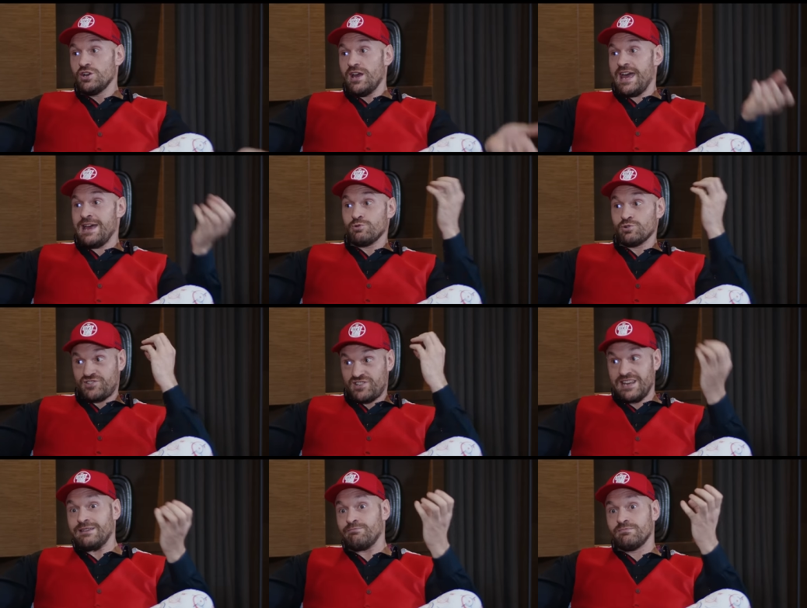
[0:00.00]
It would
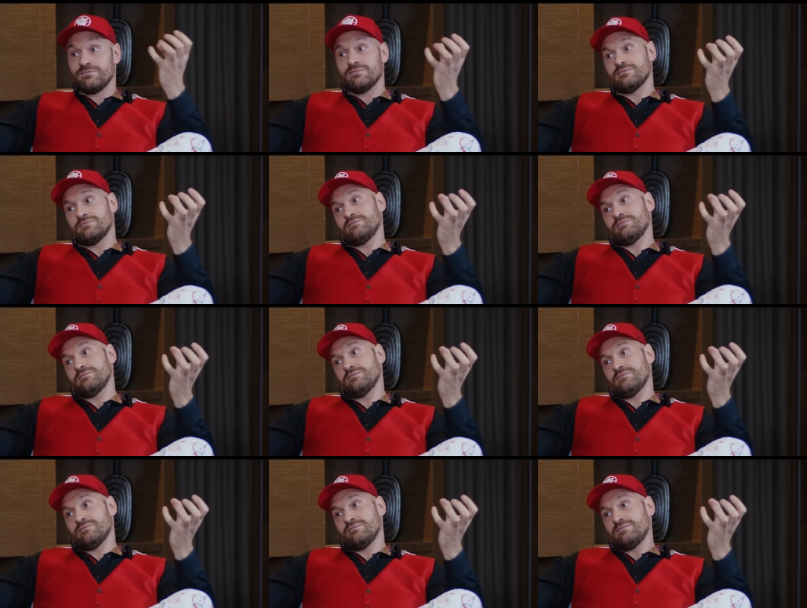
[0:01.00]
seem
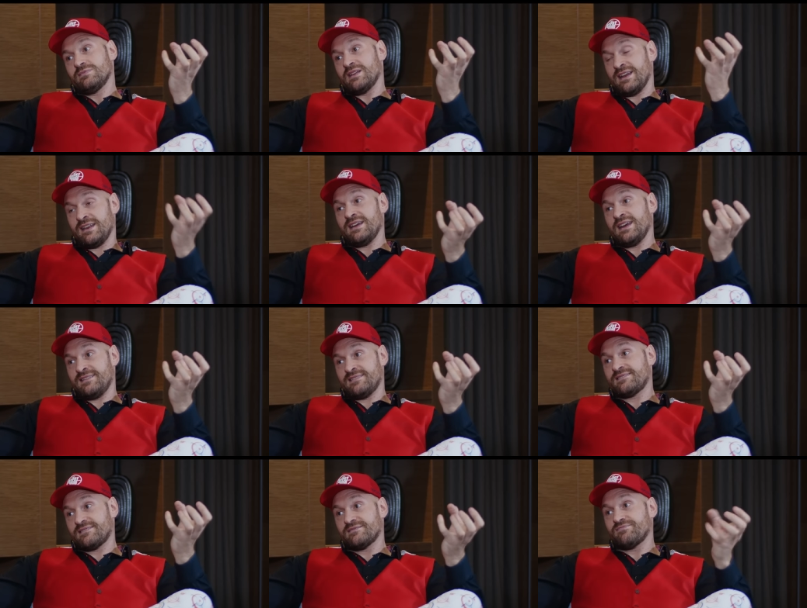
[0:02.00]
that it,
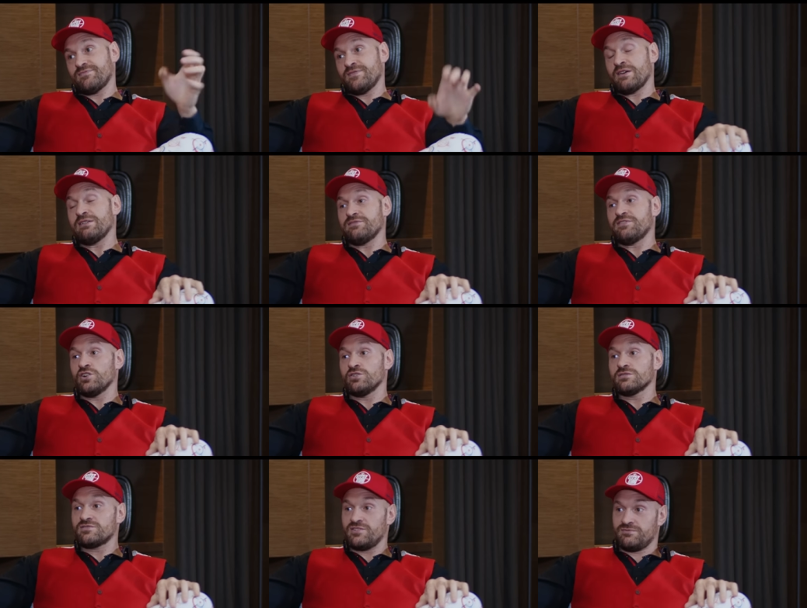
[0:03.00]
it's very
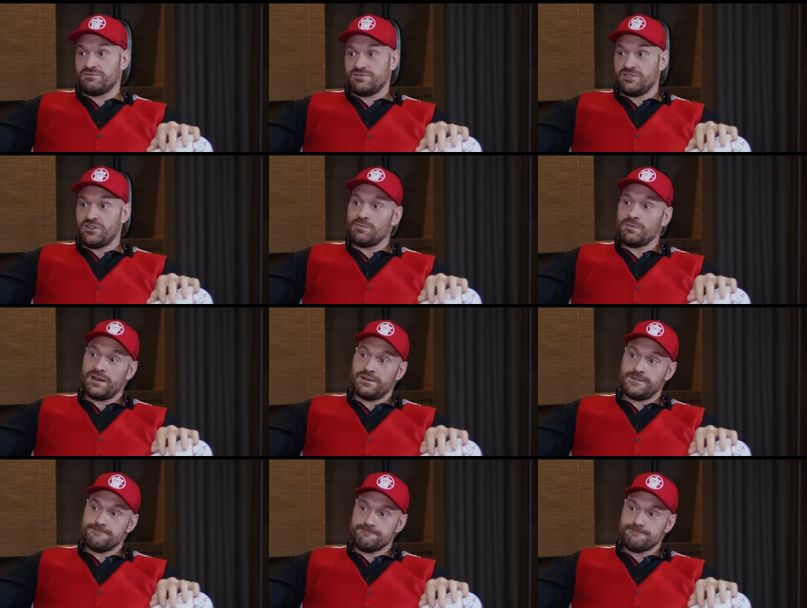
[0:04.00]
difficult to, to knock me out.